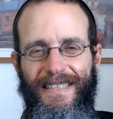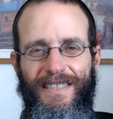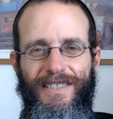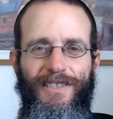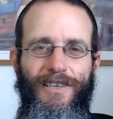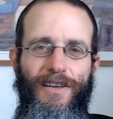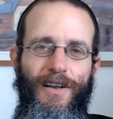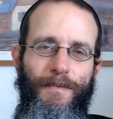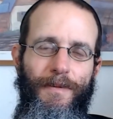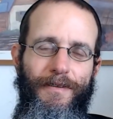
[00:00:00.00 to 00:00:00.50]

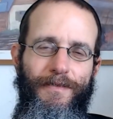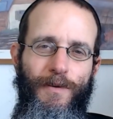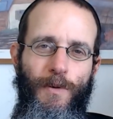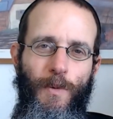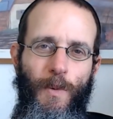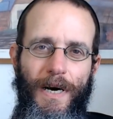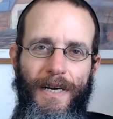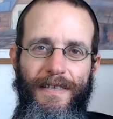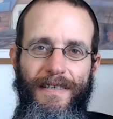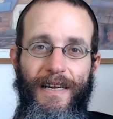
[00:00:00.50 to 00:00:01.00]
Shalom
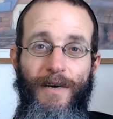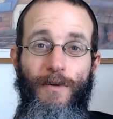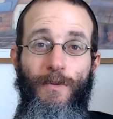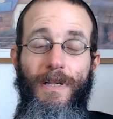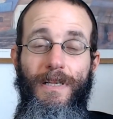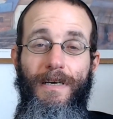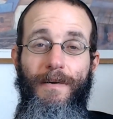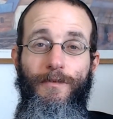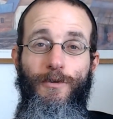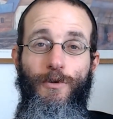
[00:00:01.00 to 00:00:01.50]
everyone, and
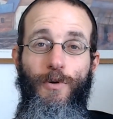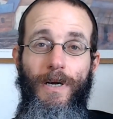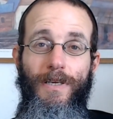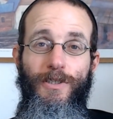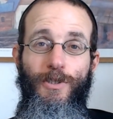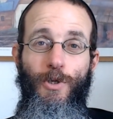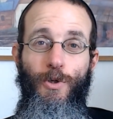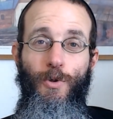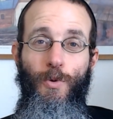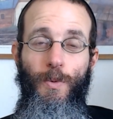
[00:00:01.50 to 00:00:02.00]
welcome to our
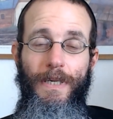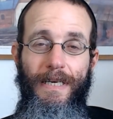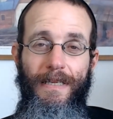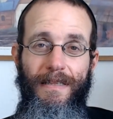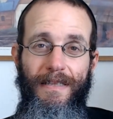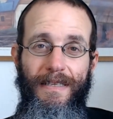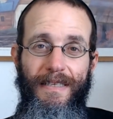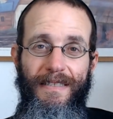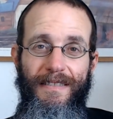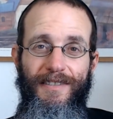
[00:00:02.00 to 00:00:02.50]
new
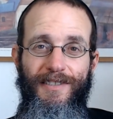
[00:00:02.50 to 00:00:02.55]
weekly